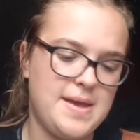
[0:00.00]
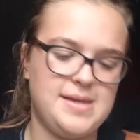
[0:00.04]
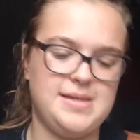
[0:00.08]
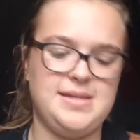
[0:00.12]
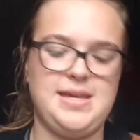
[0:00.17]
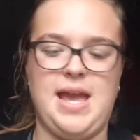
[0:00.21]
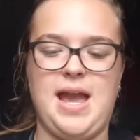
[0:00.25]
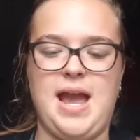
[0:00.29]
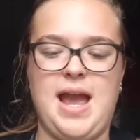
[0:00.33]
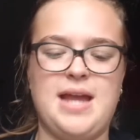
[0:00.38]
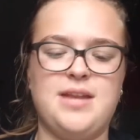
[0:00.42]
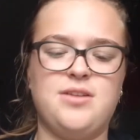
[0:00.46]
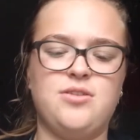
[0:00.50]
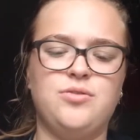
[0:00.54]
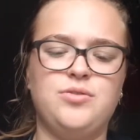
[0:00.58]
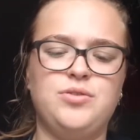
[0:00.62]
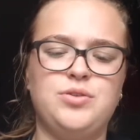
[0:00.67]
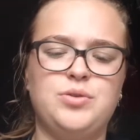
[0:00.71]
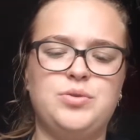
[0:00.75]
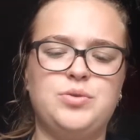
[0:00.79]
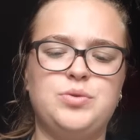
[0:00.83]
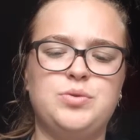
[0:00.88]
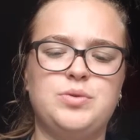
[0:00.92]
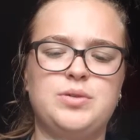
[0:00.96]
yeah, I don't
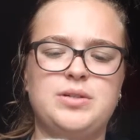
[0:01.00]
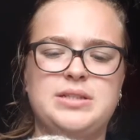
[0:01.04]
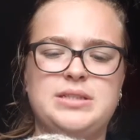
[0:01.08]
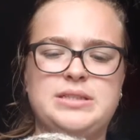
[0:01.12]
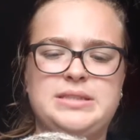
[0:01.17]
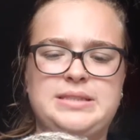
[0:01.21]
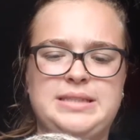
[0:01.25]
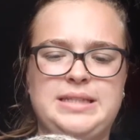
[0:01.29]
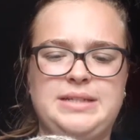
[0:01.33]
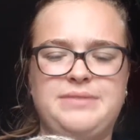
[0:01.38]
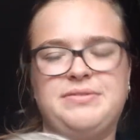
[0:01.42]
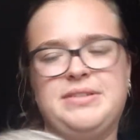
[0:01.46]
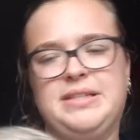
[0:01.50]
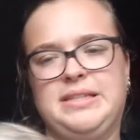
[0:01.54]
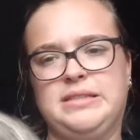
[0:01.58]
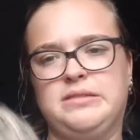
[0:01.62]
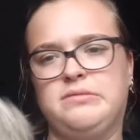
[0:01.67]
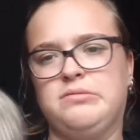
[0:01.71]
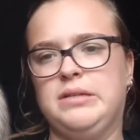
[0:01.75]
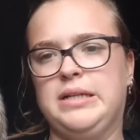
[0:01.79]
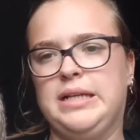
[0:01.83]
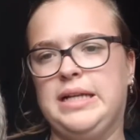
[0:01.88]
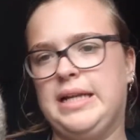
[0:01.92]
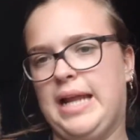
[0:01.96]
know if it's
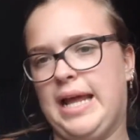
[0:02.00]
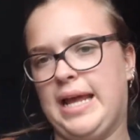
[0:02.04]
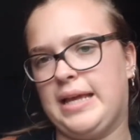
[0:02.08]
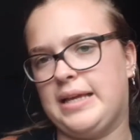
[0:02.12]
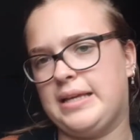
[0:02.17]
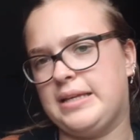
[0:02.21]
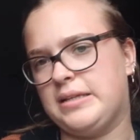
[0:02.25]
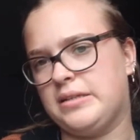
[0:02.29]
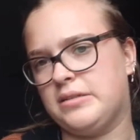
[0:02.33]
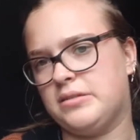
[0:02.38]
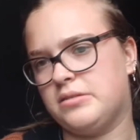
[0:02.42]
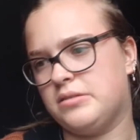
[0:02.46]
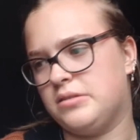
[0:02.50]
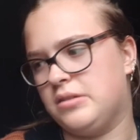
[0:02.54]
really like